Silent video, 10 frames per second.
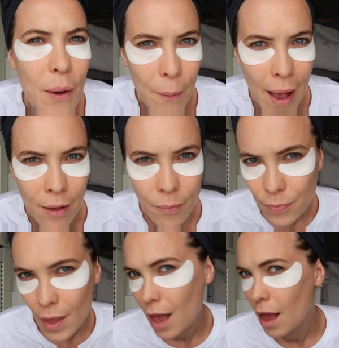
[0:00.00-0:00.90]
Well,
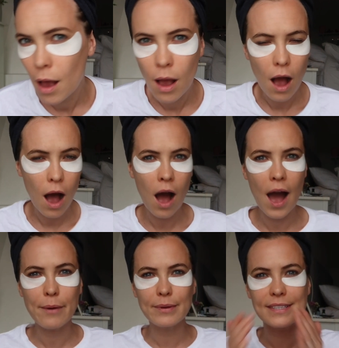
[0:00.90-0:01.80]

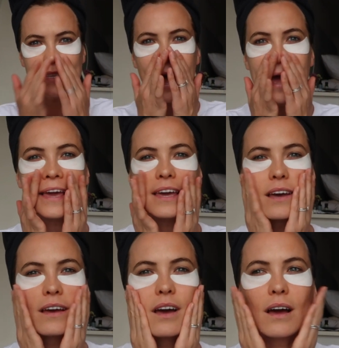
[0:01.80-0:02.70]
I would
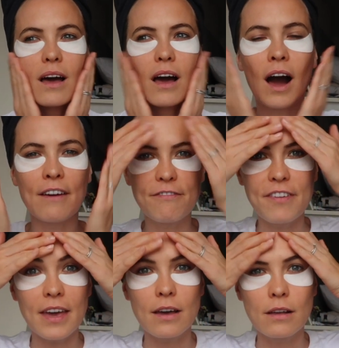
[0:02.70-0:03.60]
say I
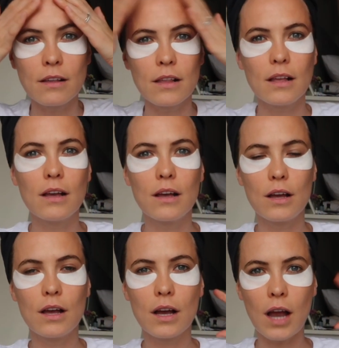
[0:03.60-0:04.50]
feel
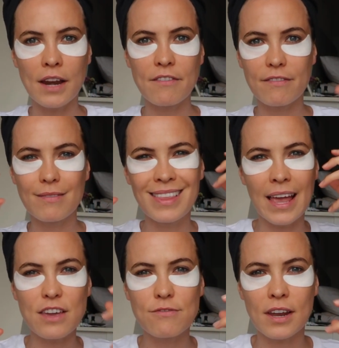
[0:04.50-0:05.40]
kind of
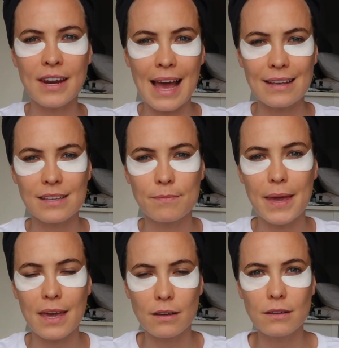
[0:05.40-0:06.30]
like you've done an acid
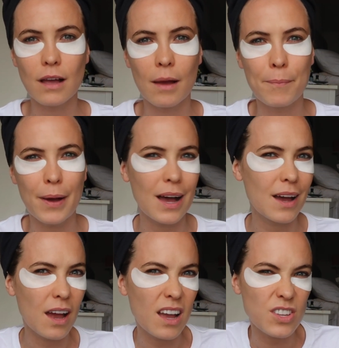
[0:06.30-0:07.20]
peel, but
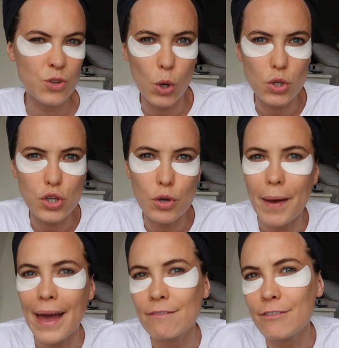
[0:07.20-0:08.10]
not too
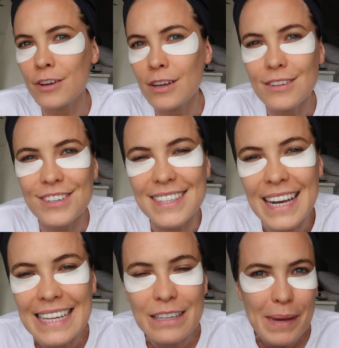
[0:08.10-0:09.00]
painful, just
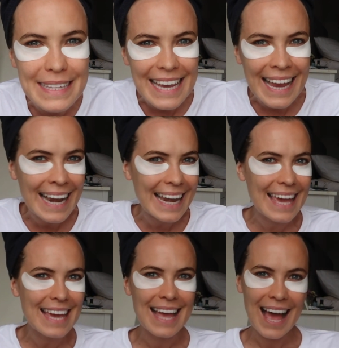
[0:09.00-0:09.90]
a little bit
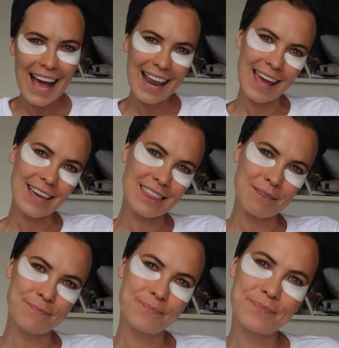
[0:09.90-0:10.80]
tingly. I like them.